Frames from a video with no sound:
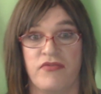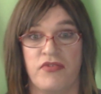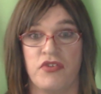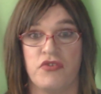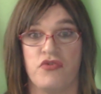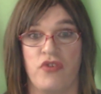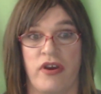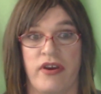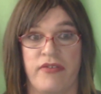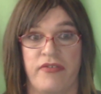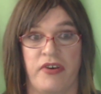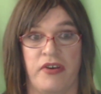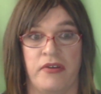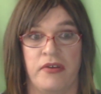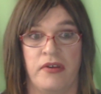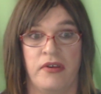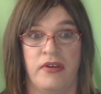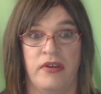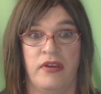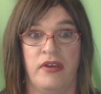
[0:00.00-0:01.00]
the driver.
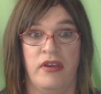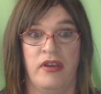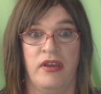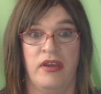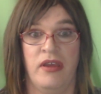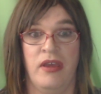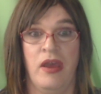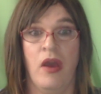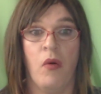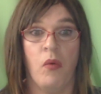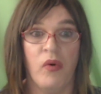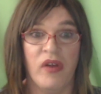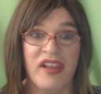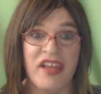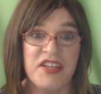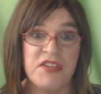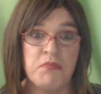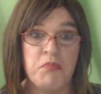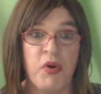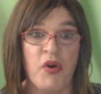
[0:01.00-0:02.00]
Well,
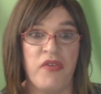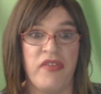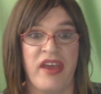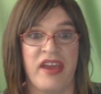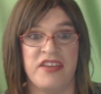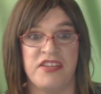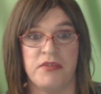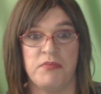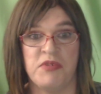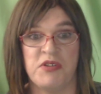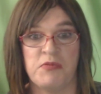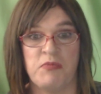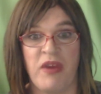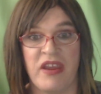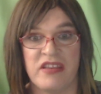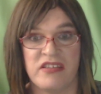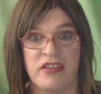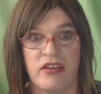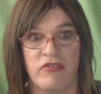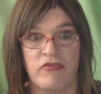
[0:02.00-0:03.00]
let's put that into
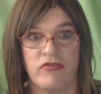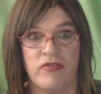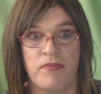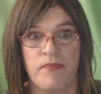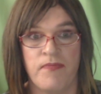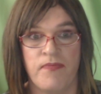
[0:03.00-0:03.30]
perspective.